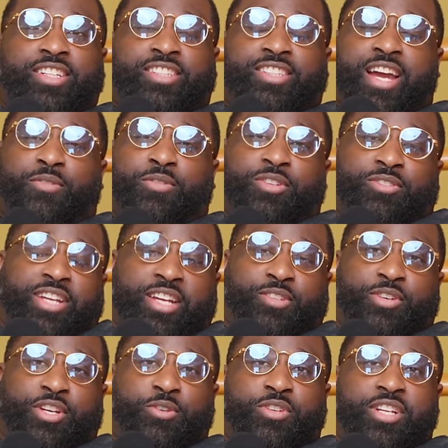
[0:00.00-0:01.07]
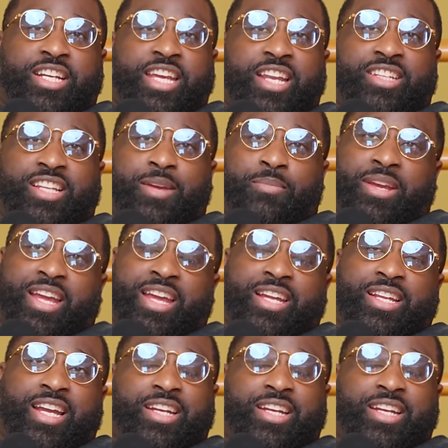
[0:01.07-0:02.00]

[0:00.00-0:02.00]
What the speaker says: one of those things where you look at it, it's like, man,